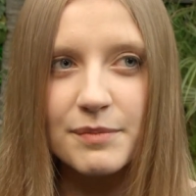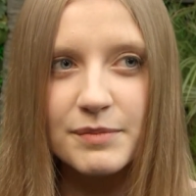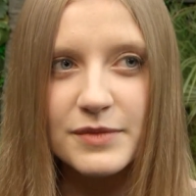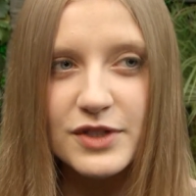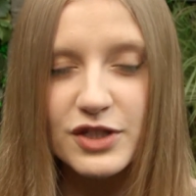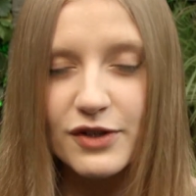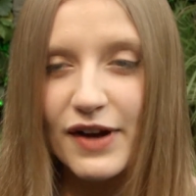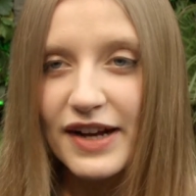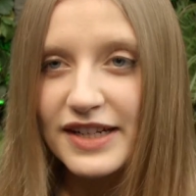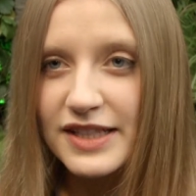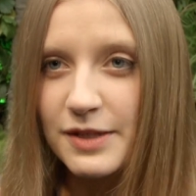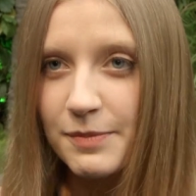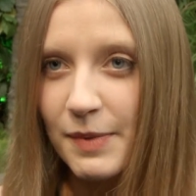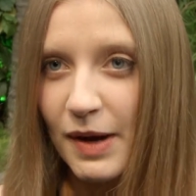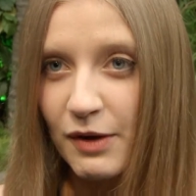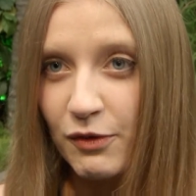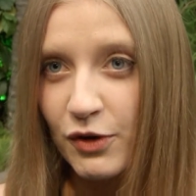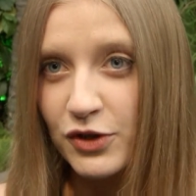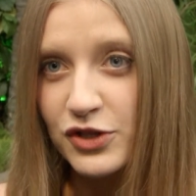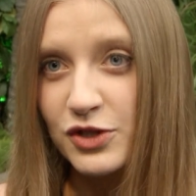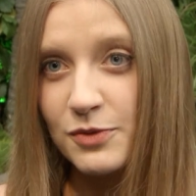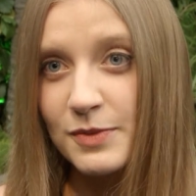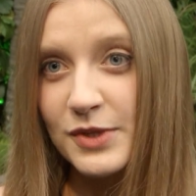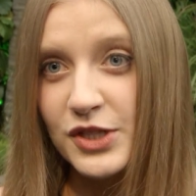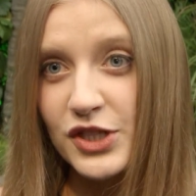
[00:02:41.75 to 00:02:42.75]
directed by
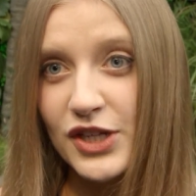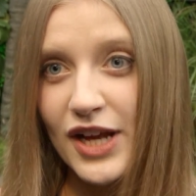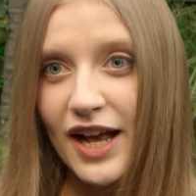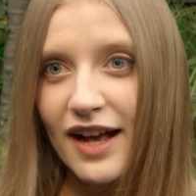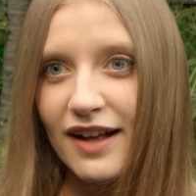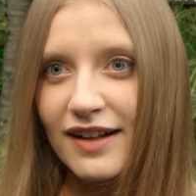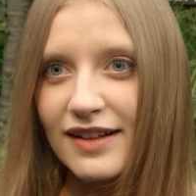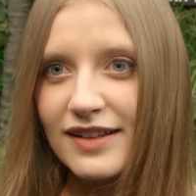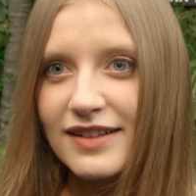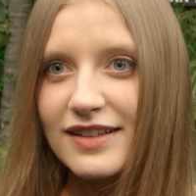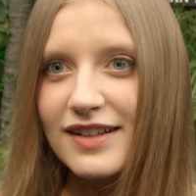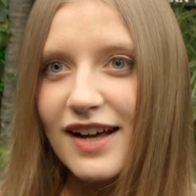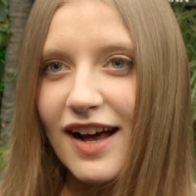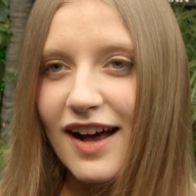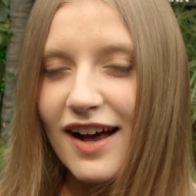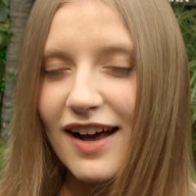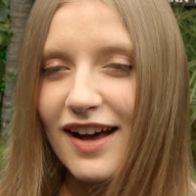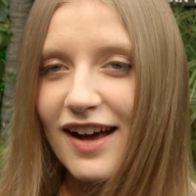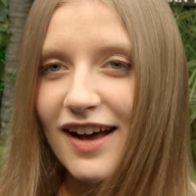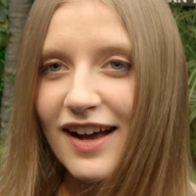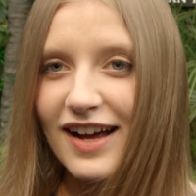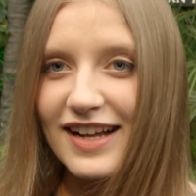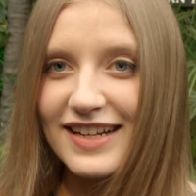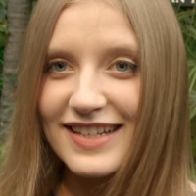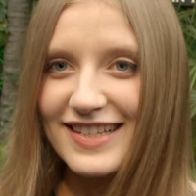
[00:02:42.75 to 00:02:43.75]
Roger Michell,
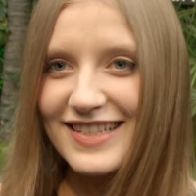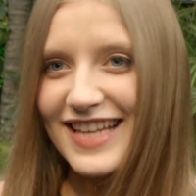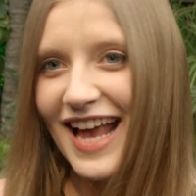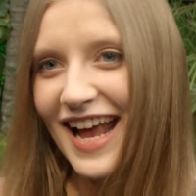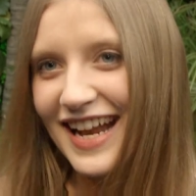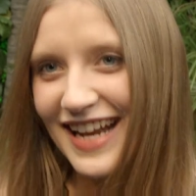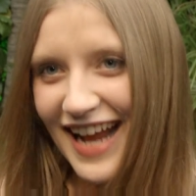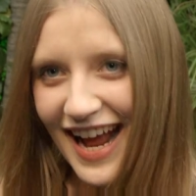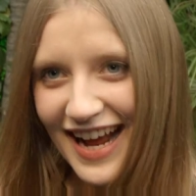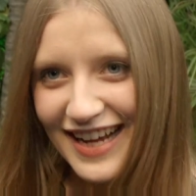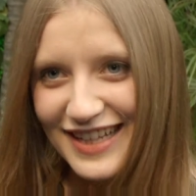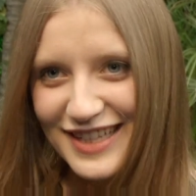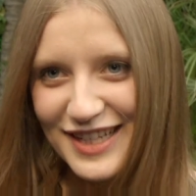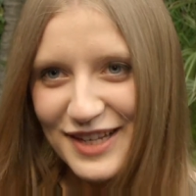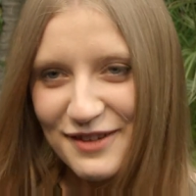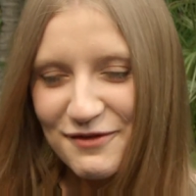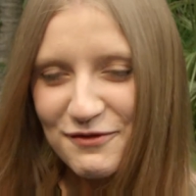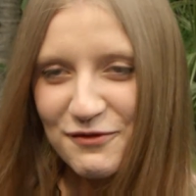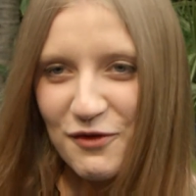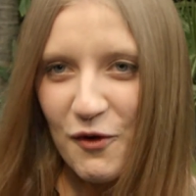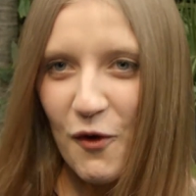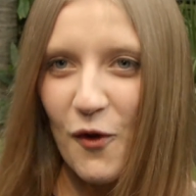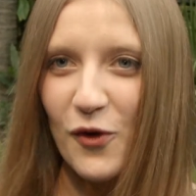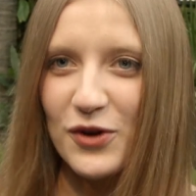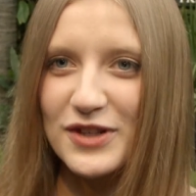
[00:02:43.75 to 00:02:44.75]
set in
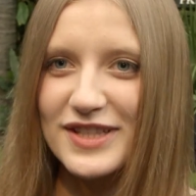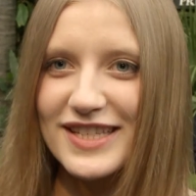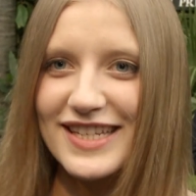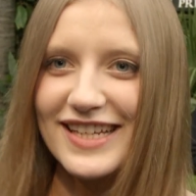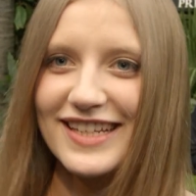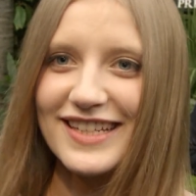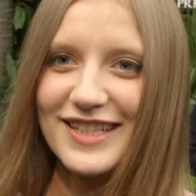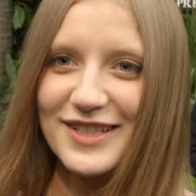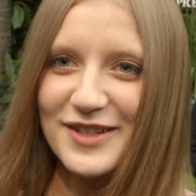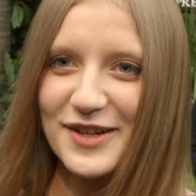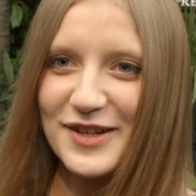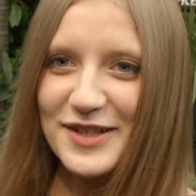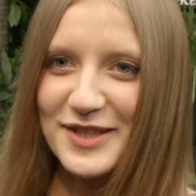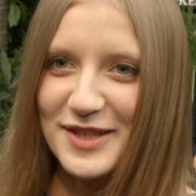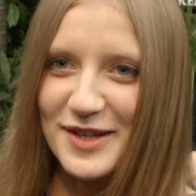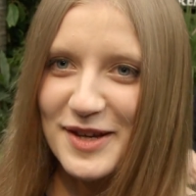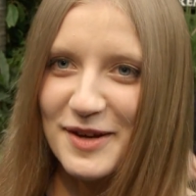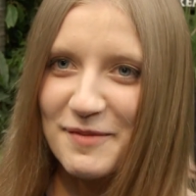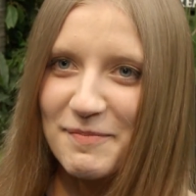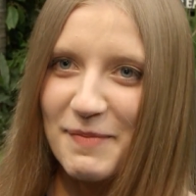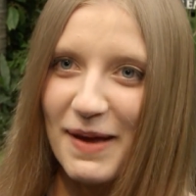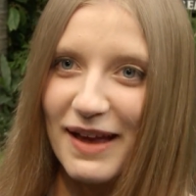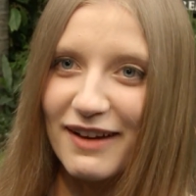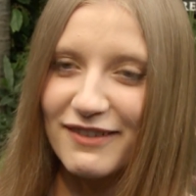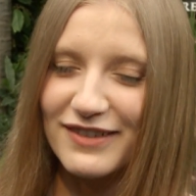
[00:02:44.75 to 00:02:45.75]
1840, so it's
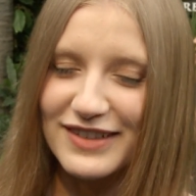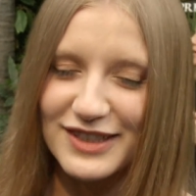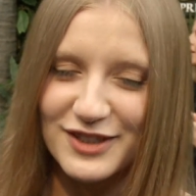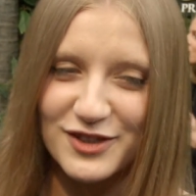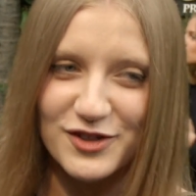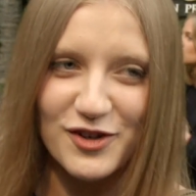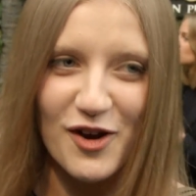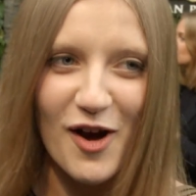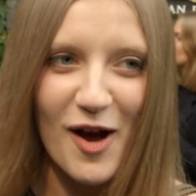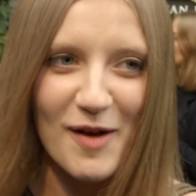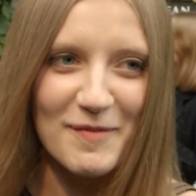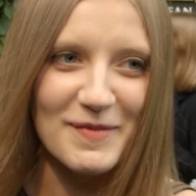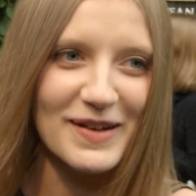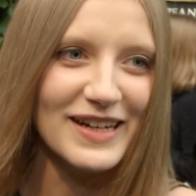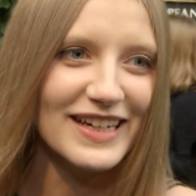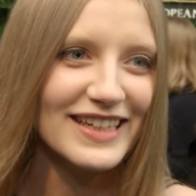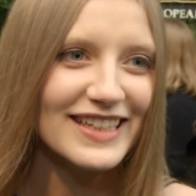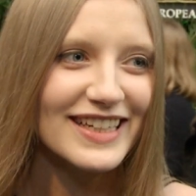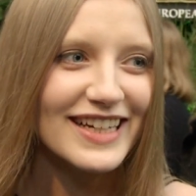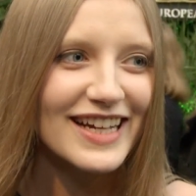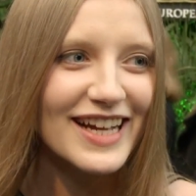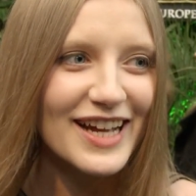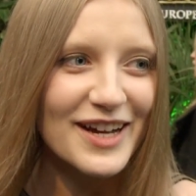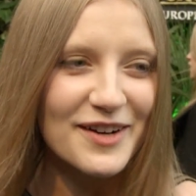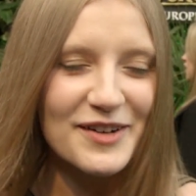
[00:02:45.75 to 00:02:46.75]
a period drama,
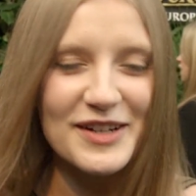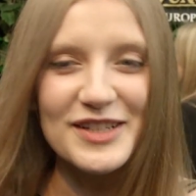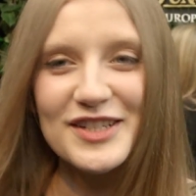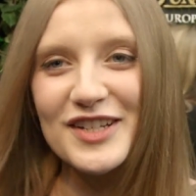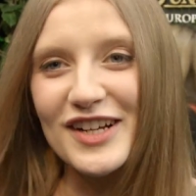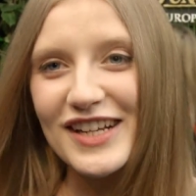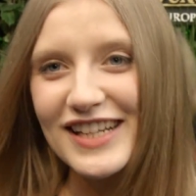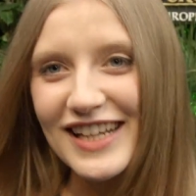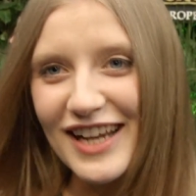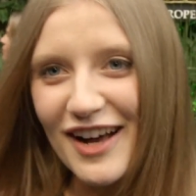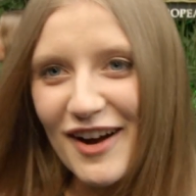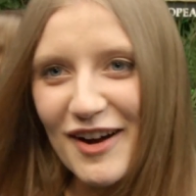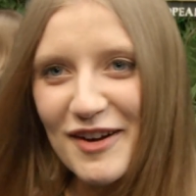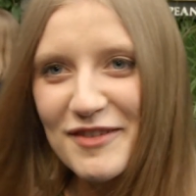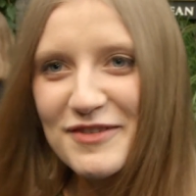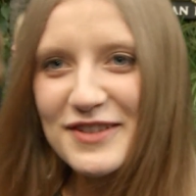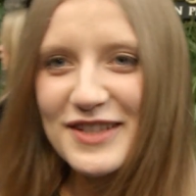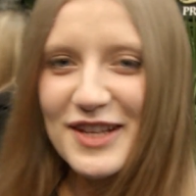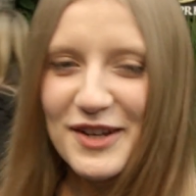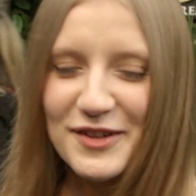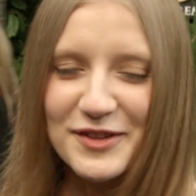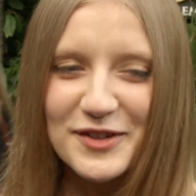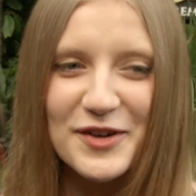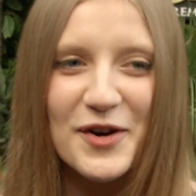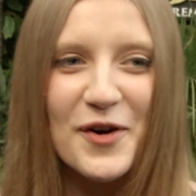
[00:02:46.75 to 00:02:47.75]
which I love,
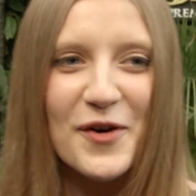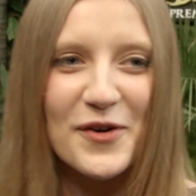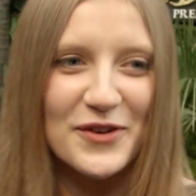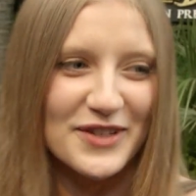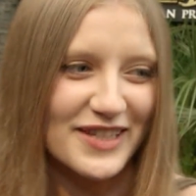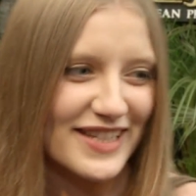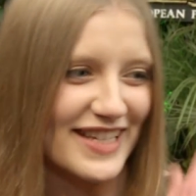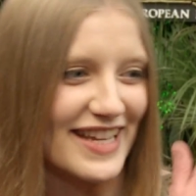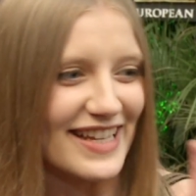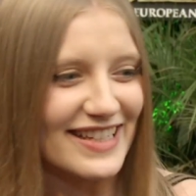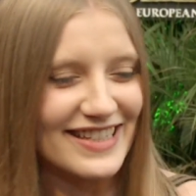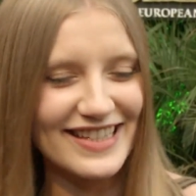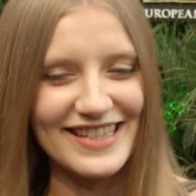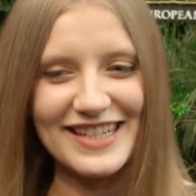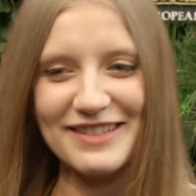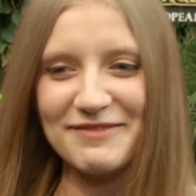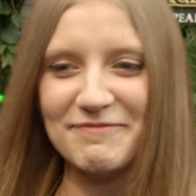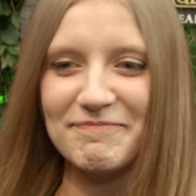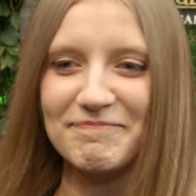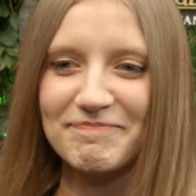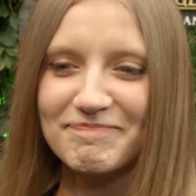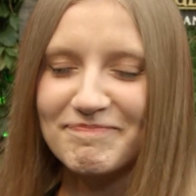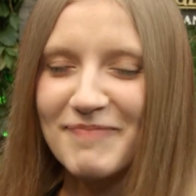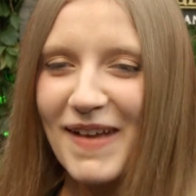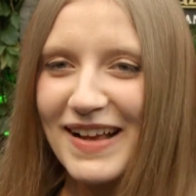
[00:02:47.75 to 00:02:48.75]
so corsets
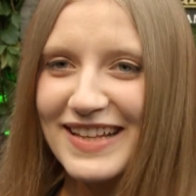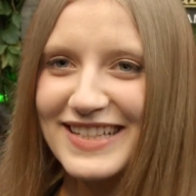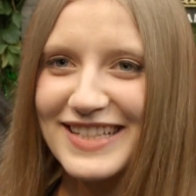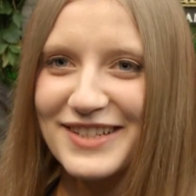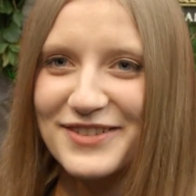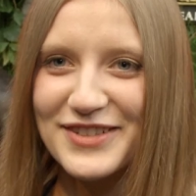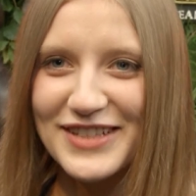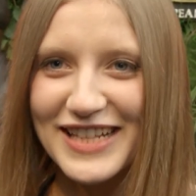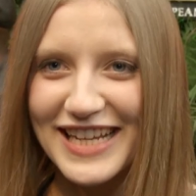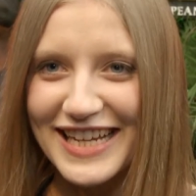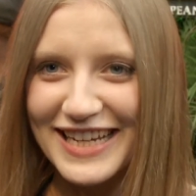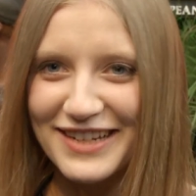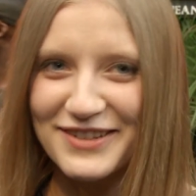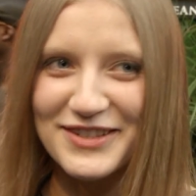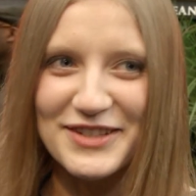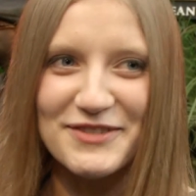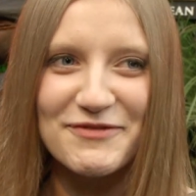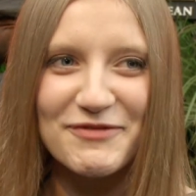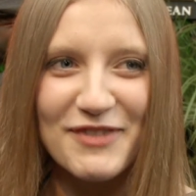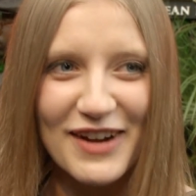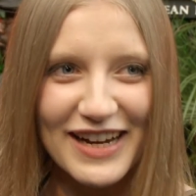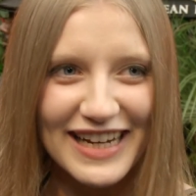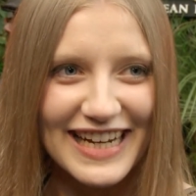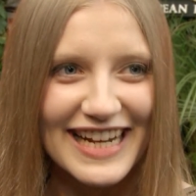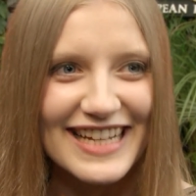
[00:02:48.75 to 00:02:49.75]
and massive sleeves
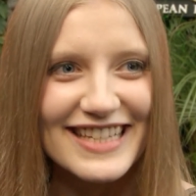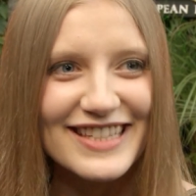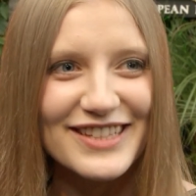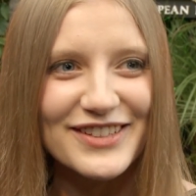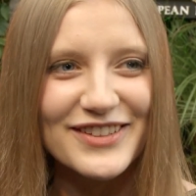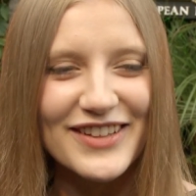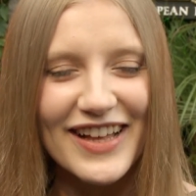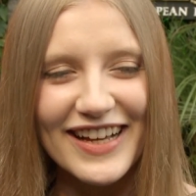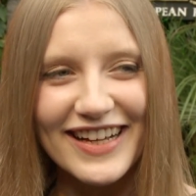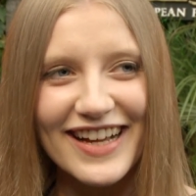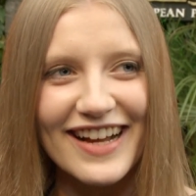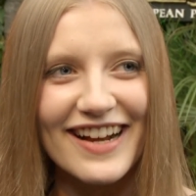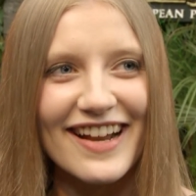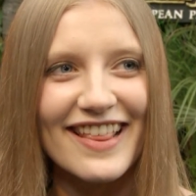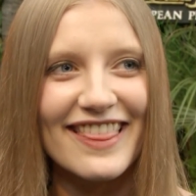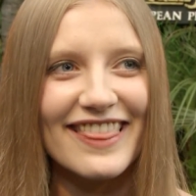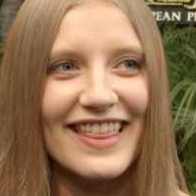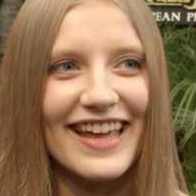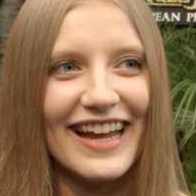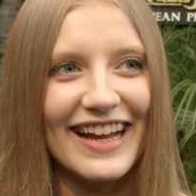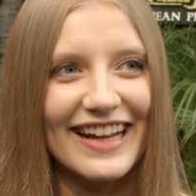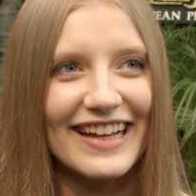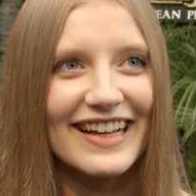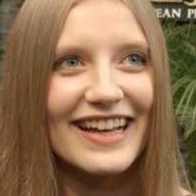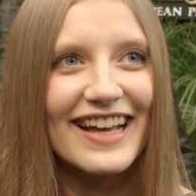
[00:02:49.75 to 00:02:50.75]
and ringlets and all that kind of
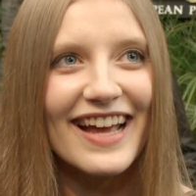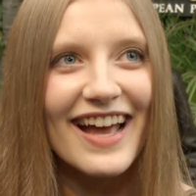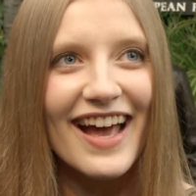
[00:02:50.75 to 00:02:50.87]
thing,